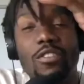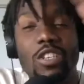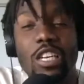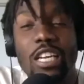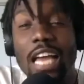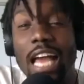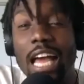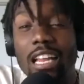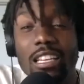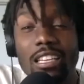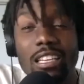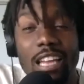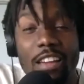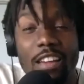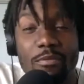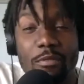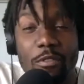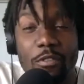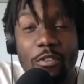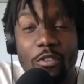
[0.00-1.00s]
an L in life
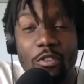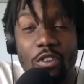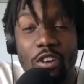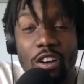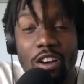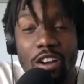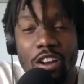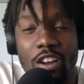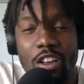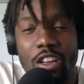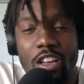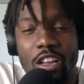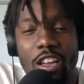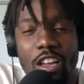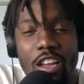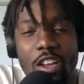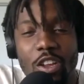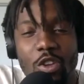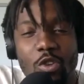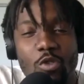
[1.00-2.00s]
before,
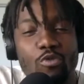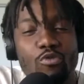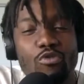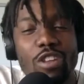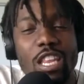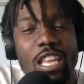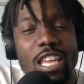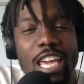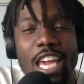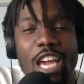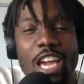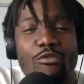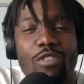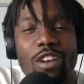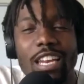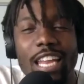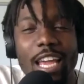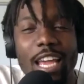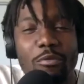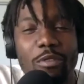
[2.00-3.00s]
you really can't
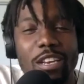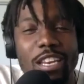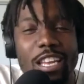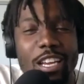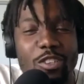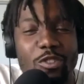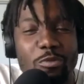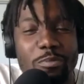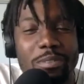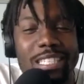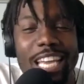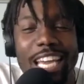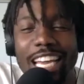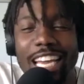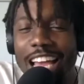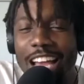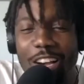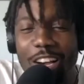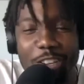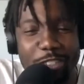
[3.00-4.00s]
relate with niggas who be taking
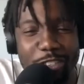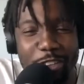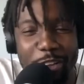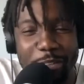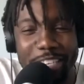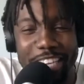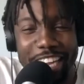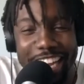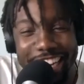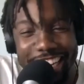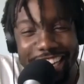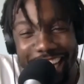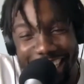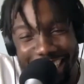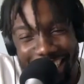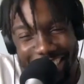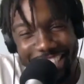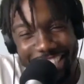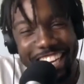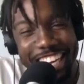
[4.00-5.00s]
L's. You know what I'm saying?
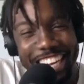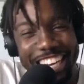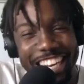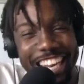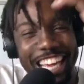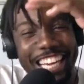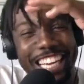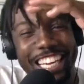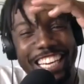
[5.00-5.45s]
Like, like,